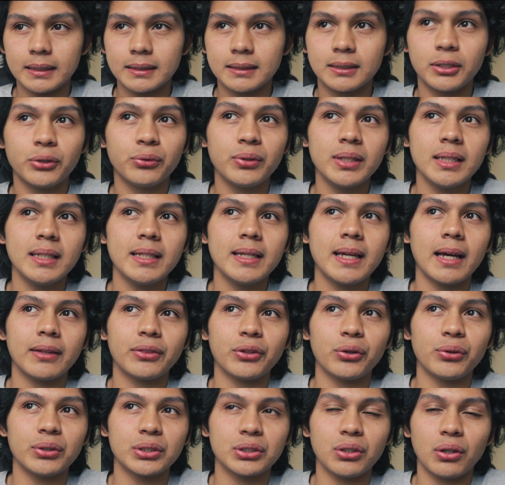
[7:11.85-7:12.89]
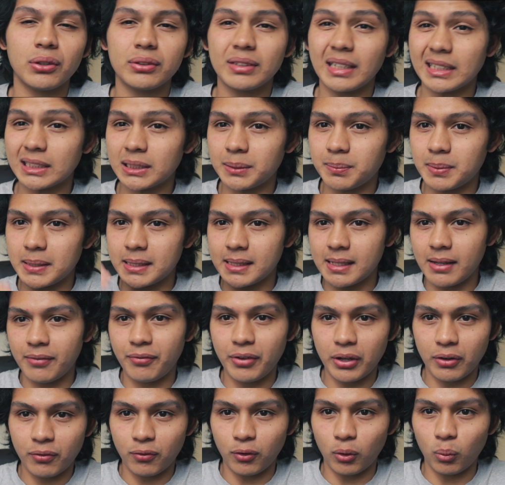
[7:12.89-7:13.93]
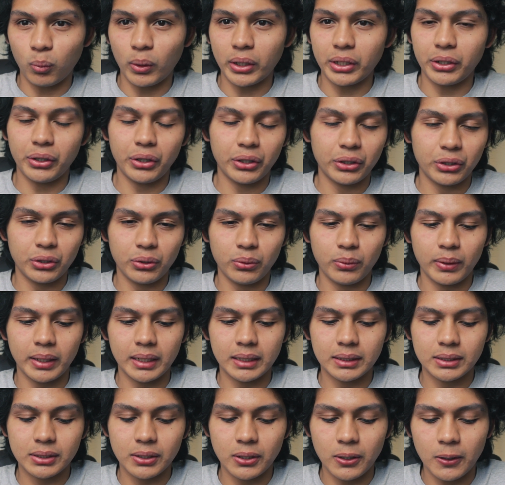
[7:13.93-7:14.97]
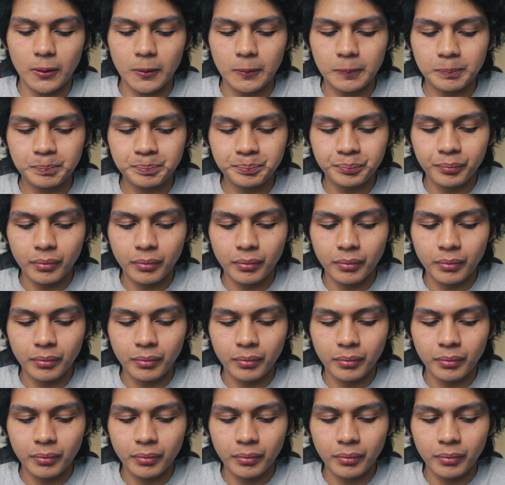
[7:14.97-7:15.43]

to really get the result that's specific for what you're doing. So